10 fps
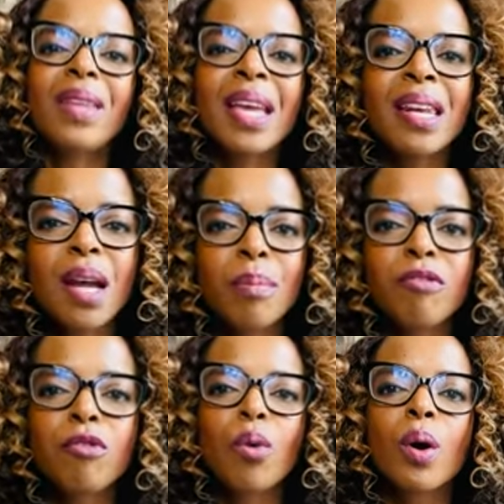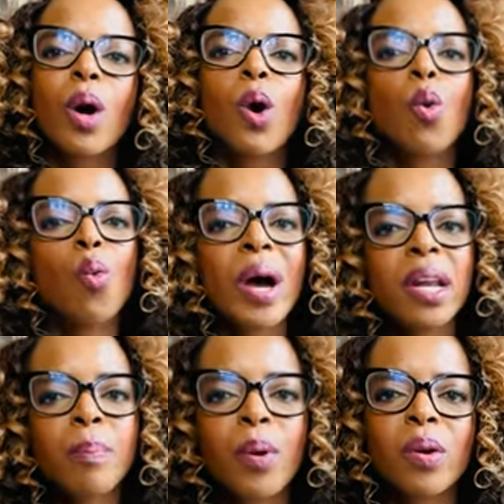Number four, when in
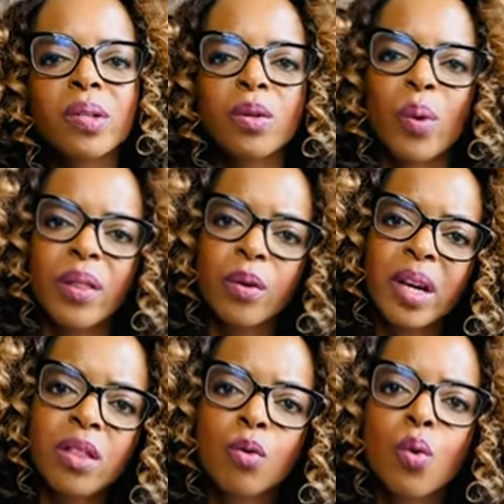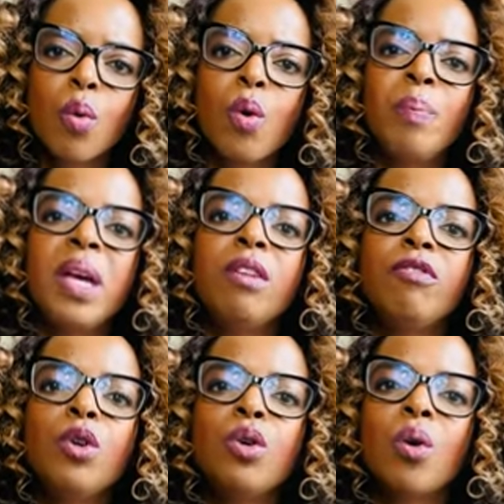person, whether in the room or being
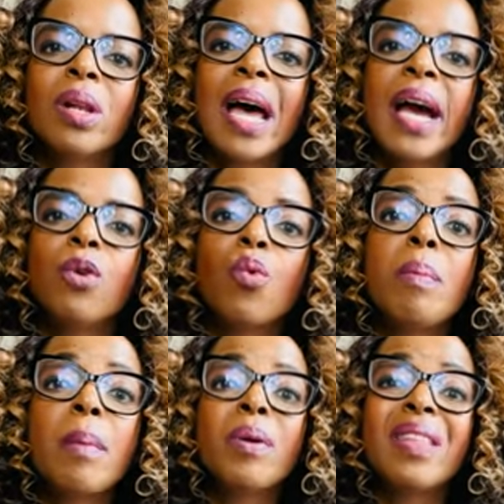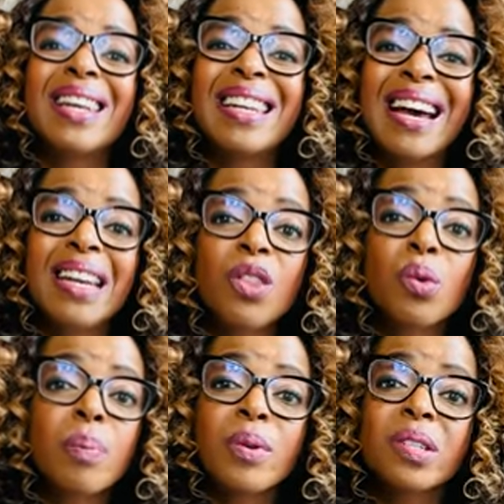viewed online, remember that
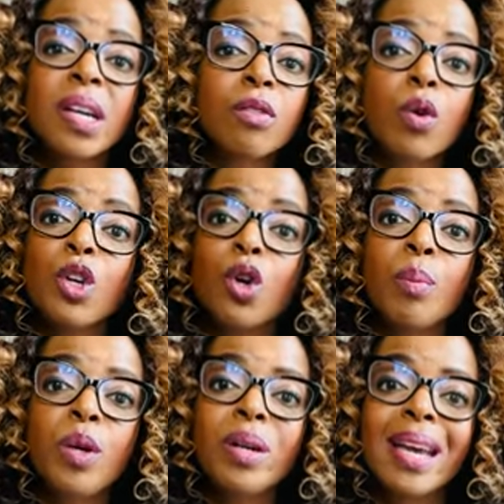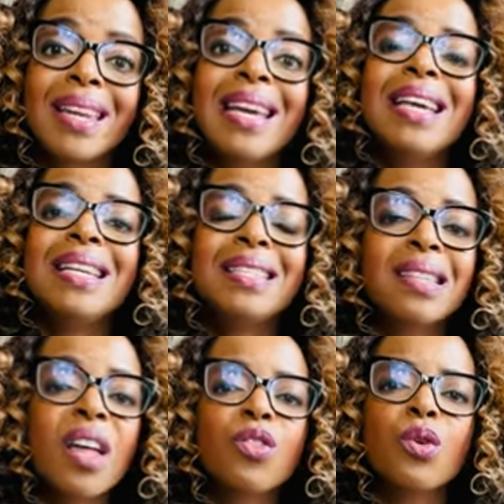93% of what you communicate is
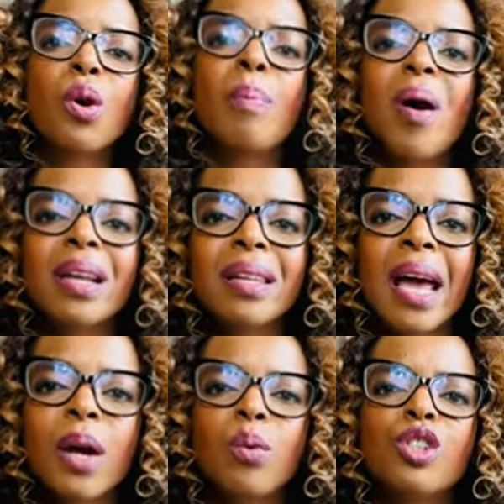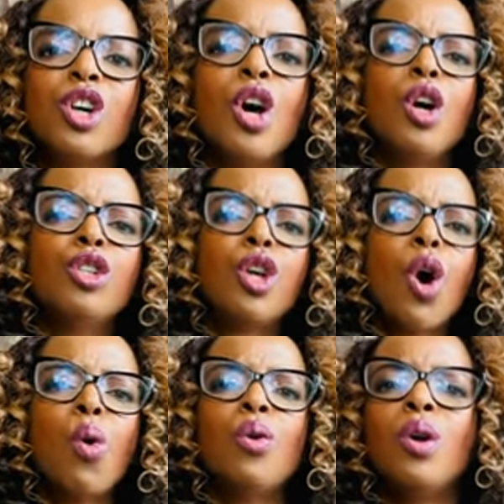done through your body language,
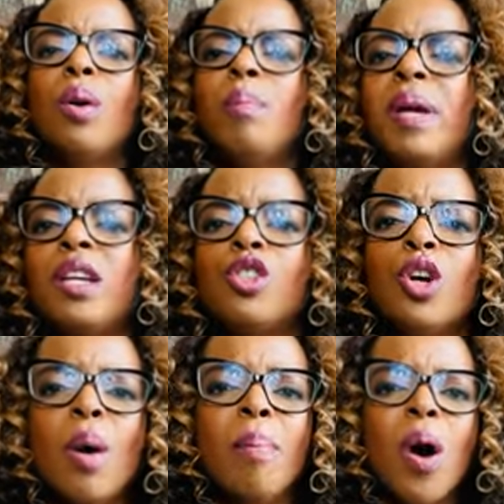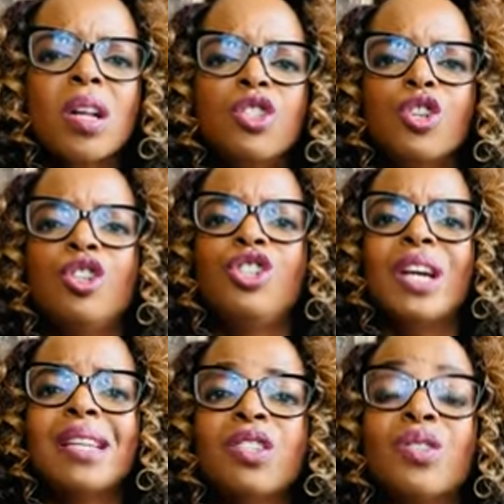tone, pitch, posture,
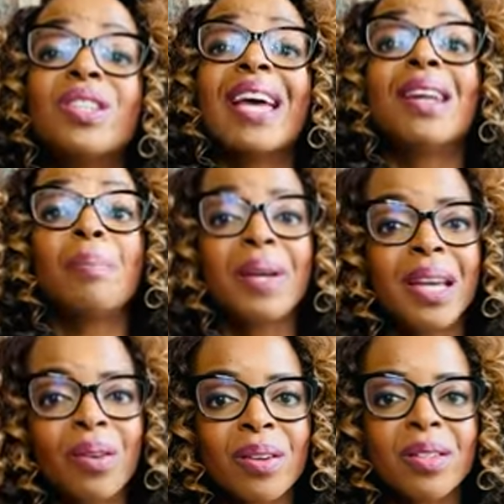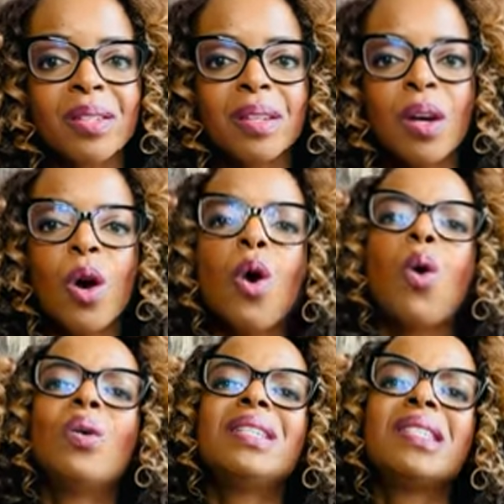gestures, and appearance.
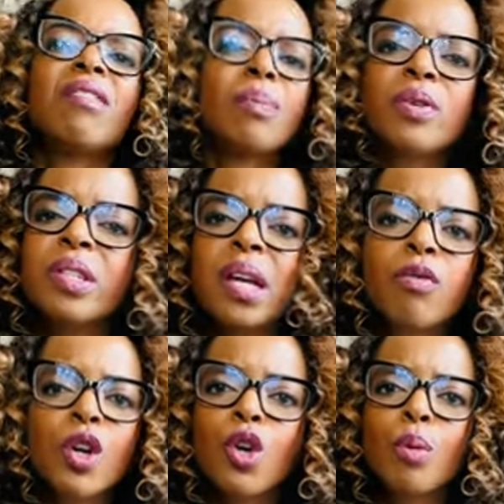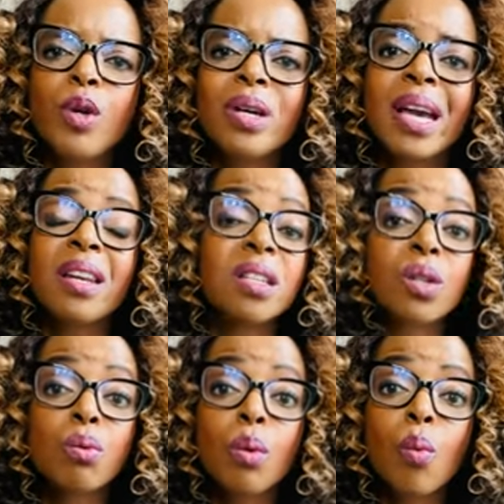Only 7% of what you communicate is
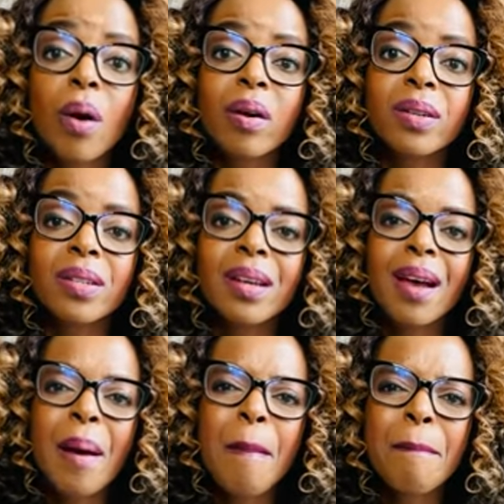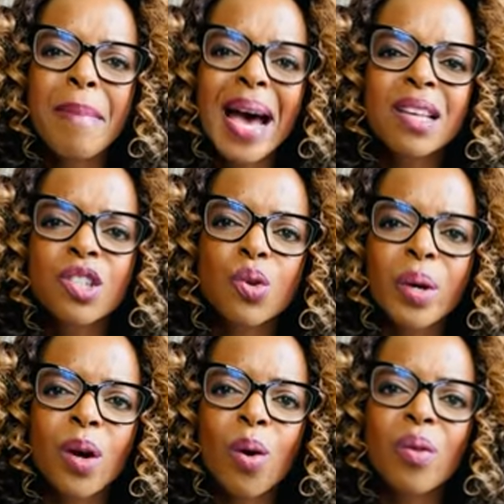through words.
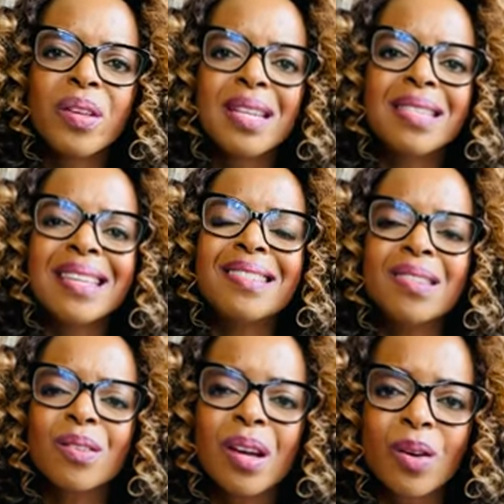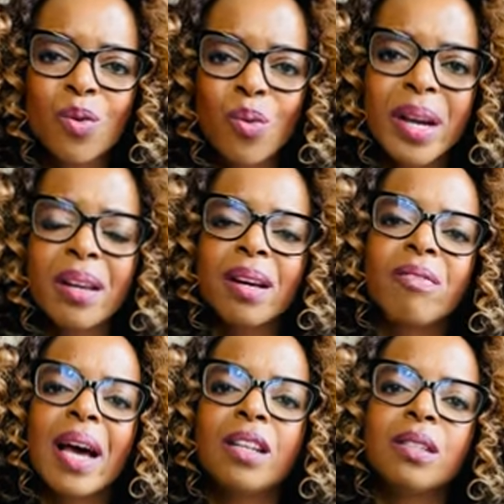Mastering all these is a great
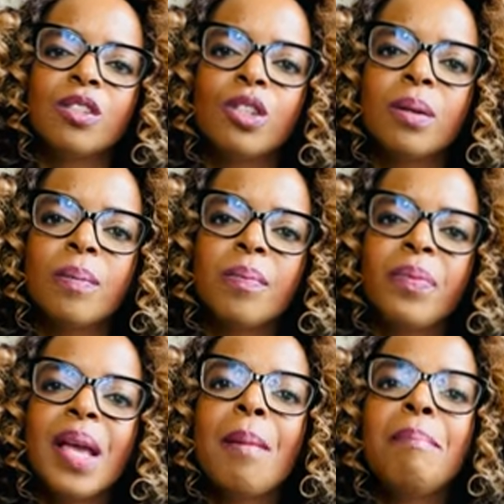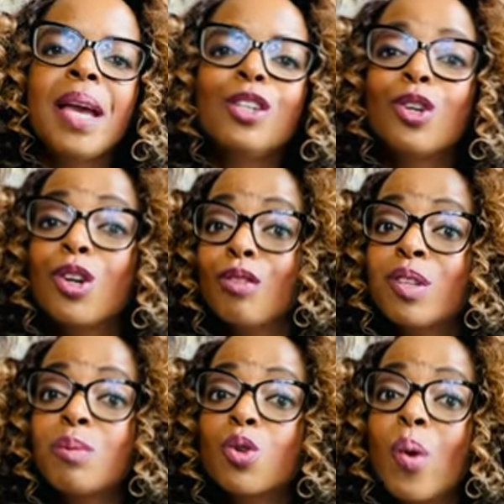advantage. Make sure you've
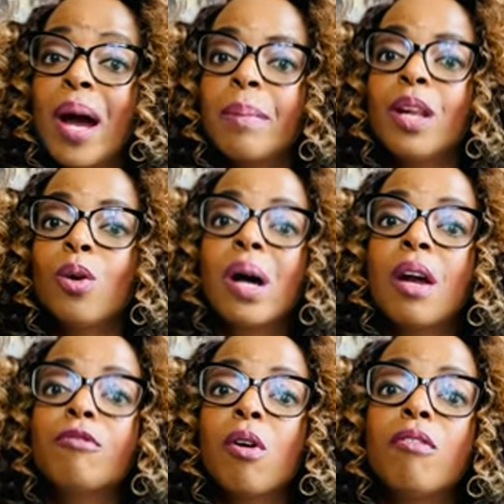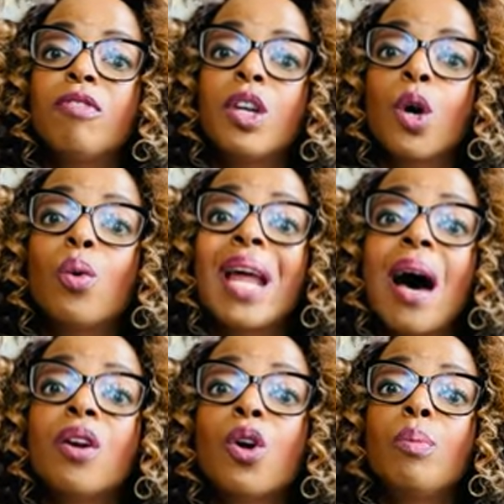subscribed and look out for our video on how
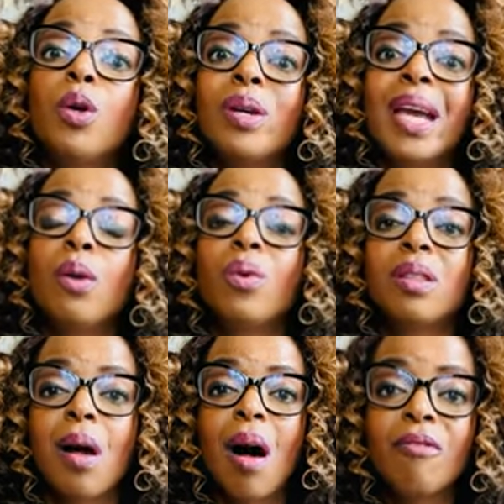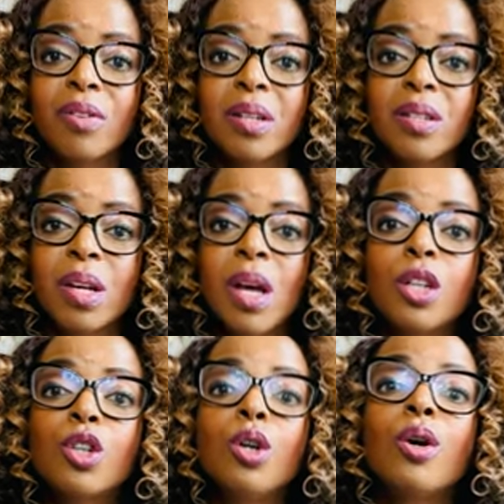to communicate with confidence
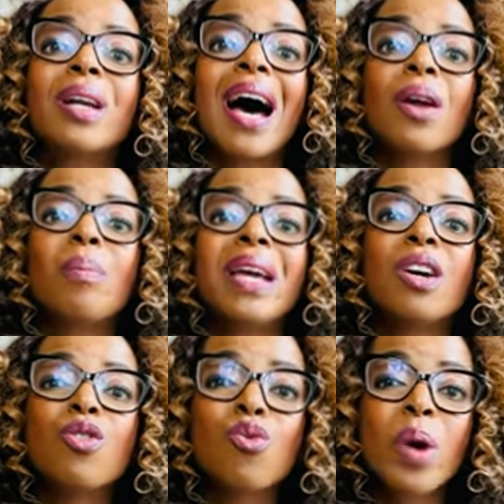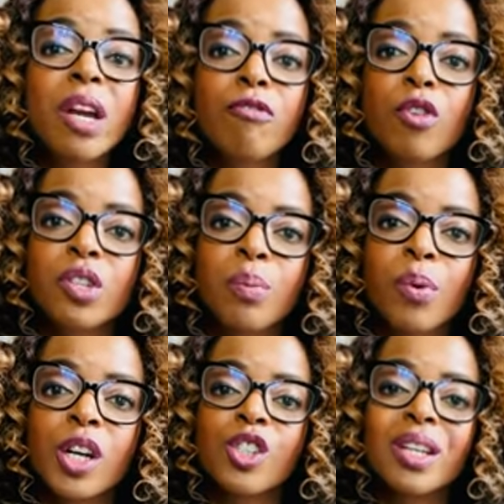to learn how to make a great first
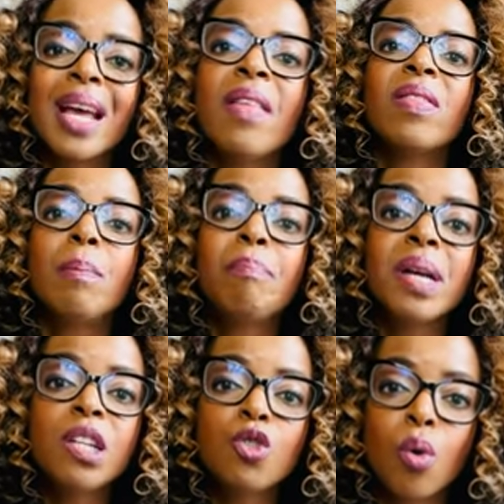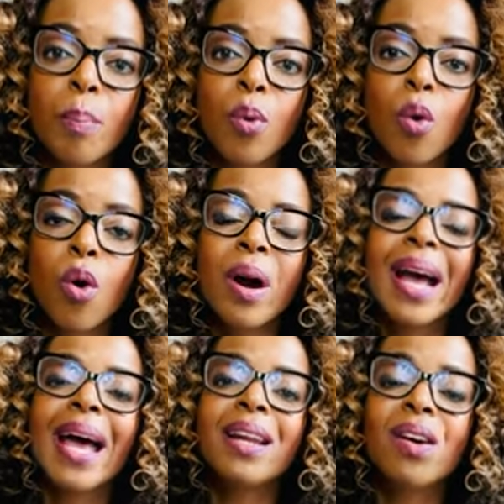impression that builds rapport
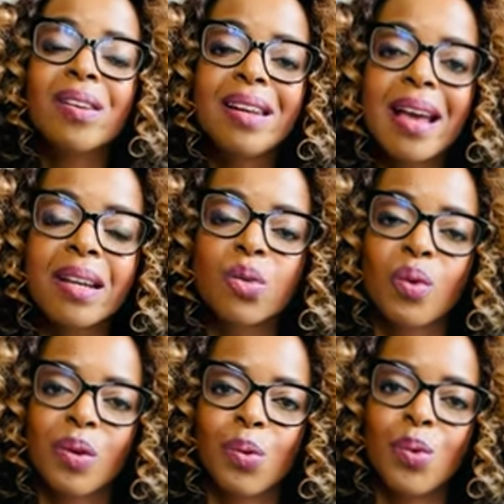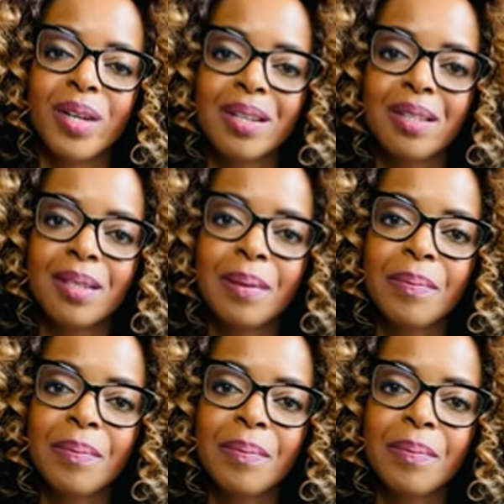and connects with your audience.